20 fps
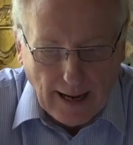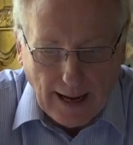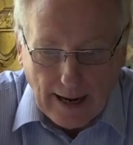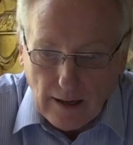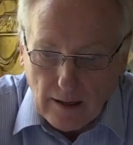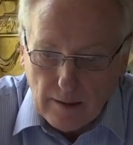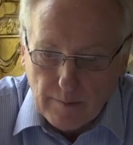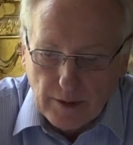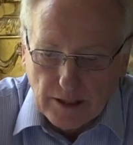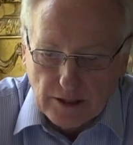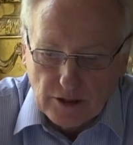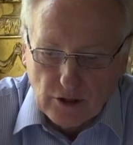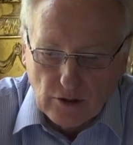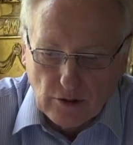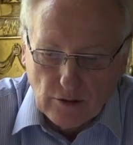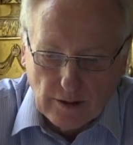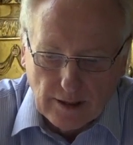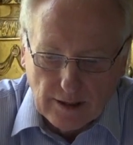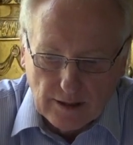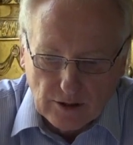Arab
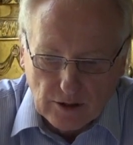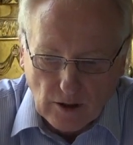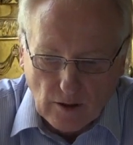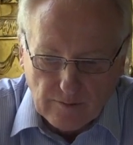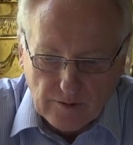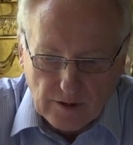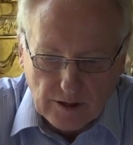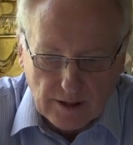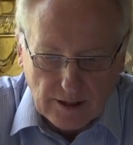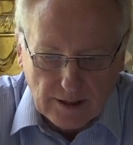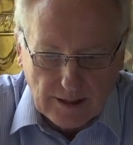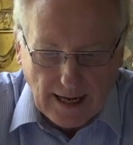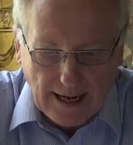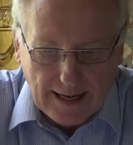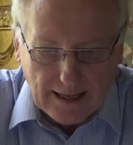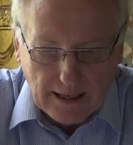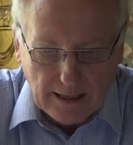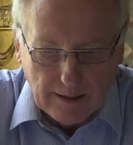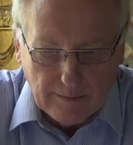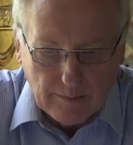historians often
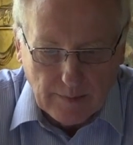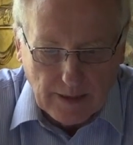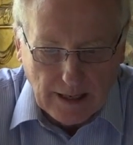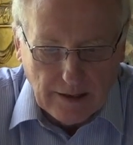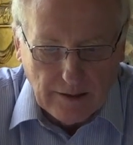attack him,